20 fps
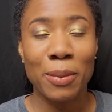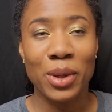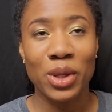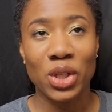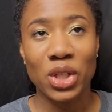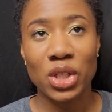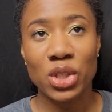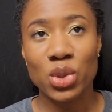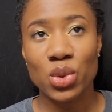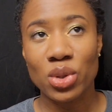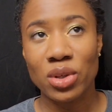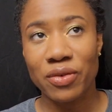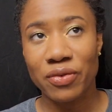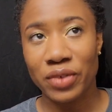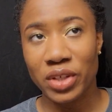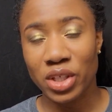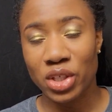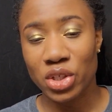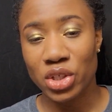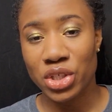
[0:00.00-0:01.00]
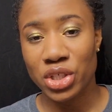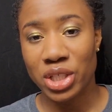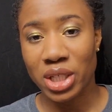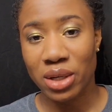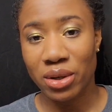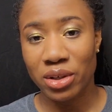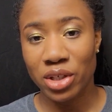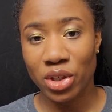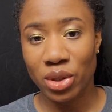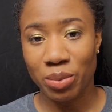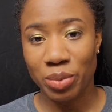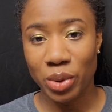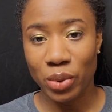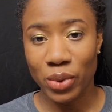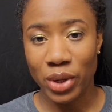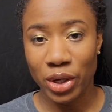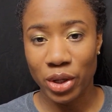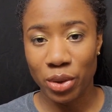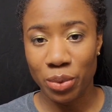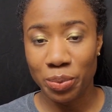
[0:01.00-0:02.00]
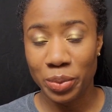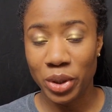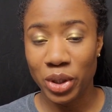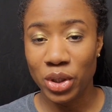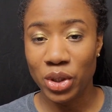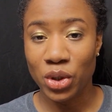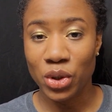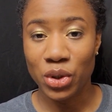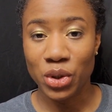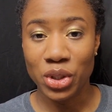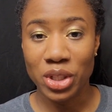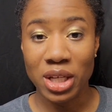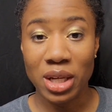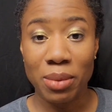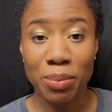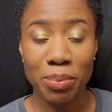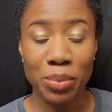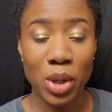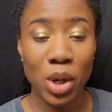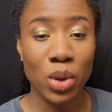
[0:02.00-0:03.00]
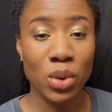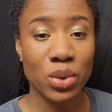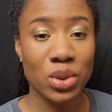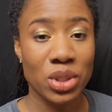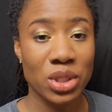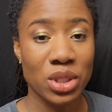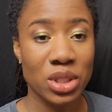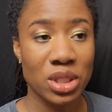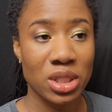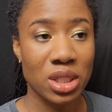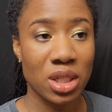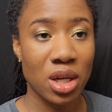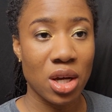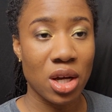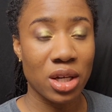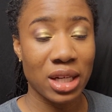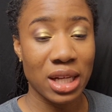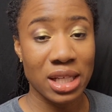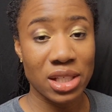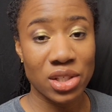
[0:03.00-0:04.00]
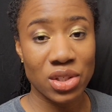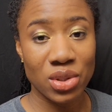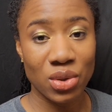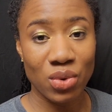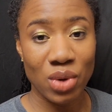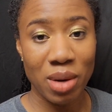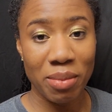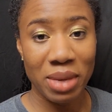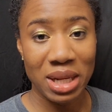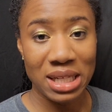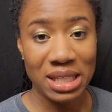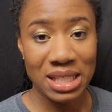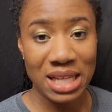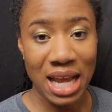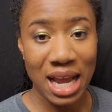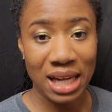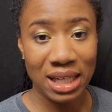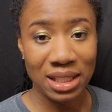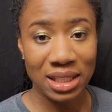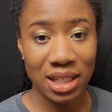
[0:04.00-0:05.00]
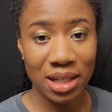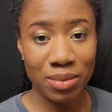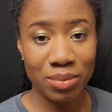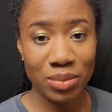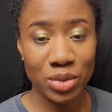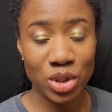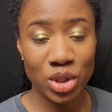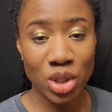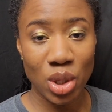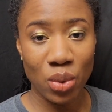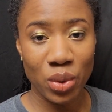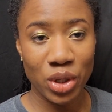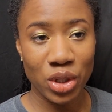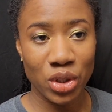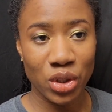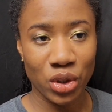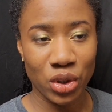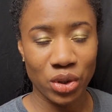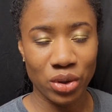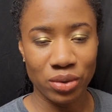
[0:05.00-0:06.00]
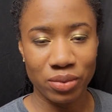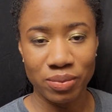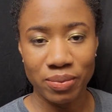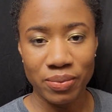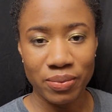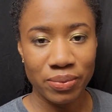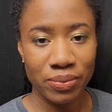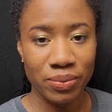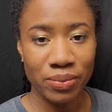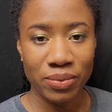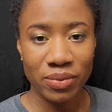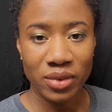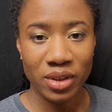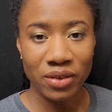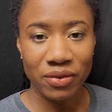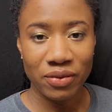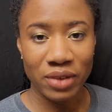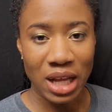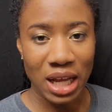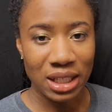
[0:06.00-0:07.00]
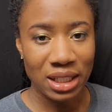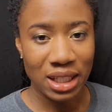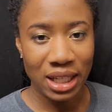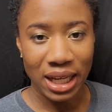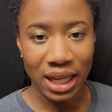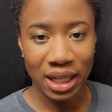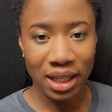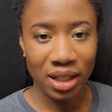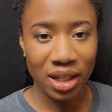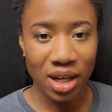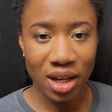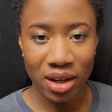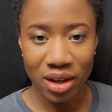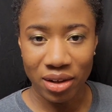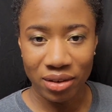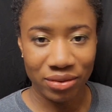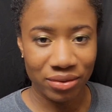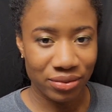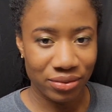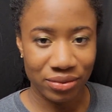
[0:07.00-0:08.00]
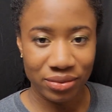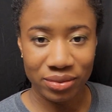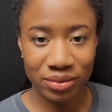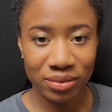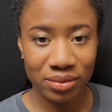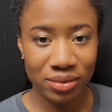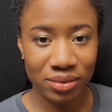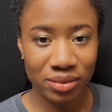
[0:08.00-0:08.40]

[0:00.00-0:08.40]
but you can do a video sharing your BYOP, or you can post on Instagram and tag them showing your flat lay of